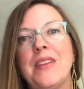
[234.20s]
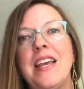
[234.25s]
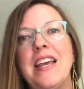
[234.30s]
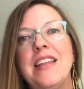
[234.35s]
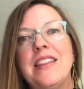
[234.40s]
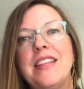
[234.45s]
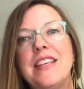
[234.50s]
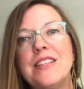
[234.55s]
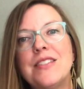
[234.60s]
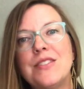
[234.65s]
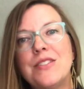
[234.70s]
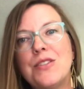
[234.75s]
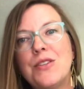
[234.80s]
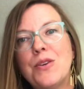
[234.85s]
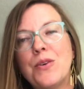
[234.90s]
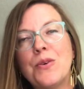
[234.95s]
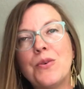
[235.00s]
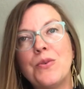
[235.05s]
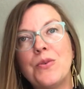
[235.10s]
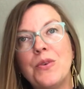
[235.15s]
These
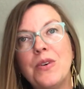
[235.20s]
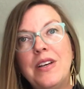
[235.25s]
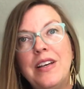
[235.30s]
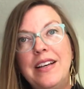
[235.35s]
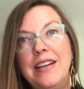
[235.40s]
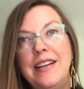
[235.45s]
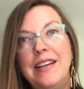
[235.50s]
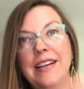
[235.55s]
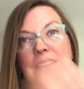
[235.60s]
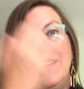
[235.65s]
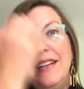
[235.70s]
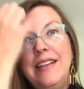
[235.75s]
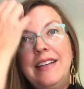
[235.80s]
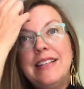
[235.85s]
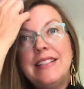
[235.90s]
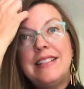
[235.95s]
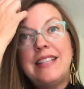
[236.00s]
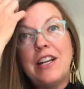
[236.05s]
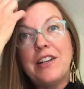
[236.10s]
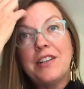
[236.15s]
two,
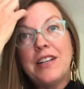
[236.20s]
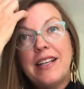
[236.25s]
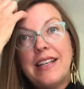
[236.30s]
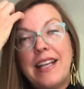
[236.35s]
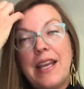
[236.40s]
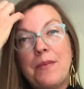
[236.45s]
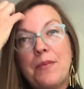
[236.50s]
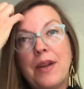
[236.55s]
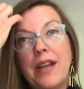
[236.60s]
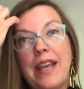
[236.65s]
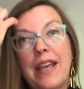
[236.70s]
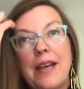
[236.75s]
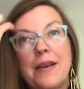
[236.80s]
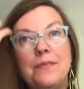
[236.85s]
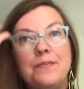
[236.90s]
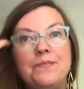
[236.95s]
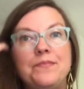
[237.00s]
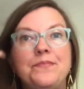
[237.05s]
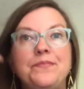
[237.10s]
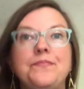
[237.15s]
Sarah and Abraham,
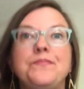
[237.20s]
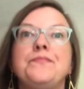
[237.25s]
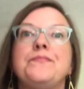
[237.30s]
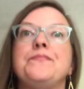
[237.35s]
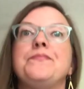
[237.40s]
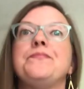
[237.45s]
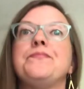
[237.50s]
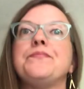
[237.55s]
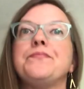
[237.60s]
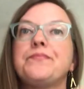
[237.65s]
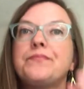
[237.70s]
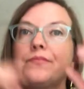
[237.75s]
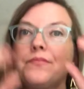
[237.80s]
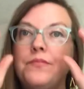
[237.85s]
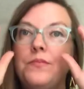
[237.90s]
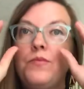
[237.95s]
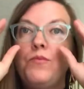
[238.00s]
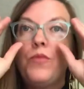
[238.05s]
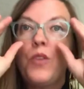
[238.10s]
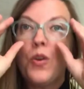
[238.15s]

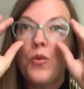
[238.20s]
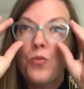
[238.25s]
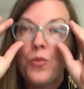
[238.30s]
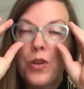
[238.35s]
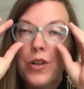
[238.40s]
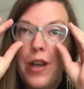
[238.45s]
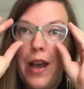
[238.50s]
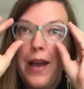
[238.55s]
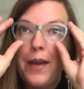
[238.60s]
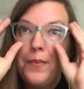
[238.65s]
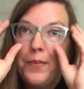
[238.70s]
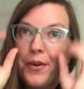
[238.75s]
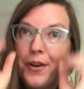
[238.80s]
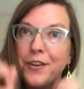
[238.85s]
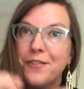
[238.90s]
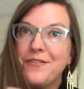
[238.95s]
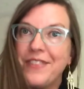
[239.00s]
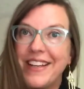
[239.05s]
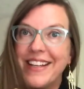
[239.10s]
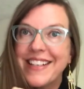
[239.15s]
were not
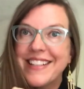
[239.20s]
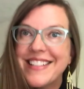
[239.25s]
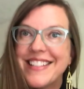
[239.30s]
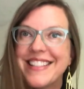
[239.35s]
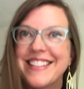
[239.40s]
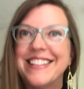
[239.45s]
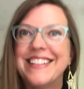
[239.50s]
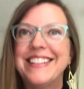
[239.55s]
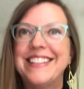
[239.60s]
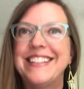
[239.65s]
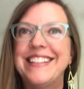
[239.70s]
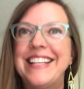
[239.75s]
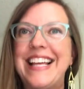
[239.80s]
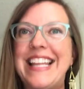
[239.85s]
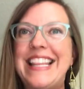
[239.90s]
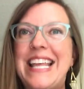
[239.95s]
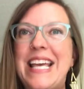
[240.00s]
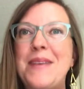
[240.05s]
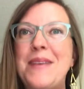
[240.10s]
perfect. They